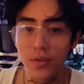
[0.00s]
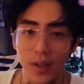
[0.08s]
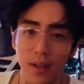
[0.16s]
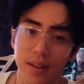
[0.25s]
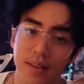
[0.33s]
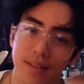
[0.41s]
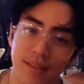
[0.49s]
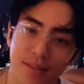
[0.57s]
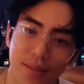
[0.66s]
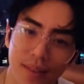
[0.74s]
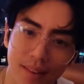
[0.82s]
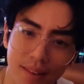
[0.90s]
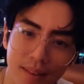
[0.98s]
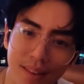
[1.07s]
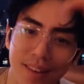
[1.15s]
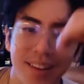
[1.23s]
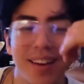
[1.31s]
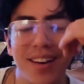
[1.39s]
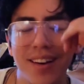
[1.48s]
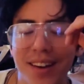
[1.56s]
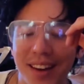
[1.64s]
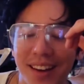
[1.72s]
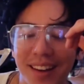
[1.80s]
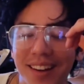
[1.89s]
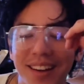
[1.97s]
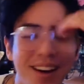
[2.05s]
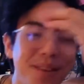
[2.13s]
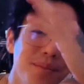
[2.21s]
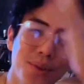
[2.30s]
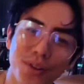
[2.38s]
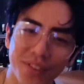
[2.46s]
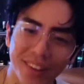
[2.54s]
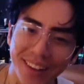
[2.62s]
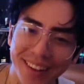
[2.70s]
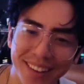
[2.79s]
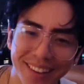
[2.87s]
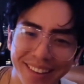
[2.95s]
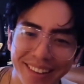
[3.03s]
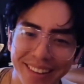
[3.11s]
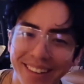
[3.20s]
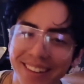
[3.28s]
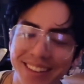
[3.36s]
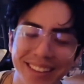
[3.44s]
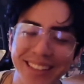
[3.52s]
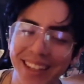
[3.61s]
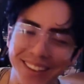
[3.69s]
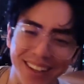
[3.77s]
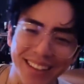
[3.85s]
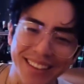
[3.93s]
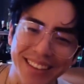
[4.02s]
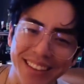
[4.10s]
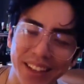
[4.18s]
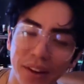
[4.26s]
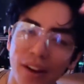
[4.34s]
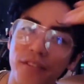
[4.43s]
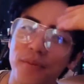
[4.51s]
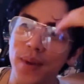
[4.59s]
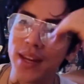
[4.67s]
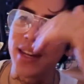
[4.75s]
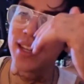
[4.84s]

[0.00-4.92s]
moving. Oh yeah, I'm moving. Is that crazy? Like, I've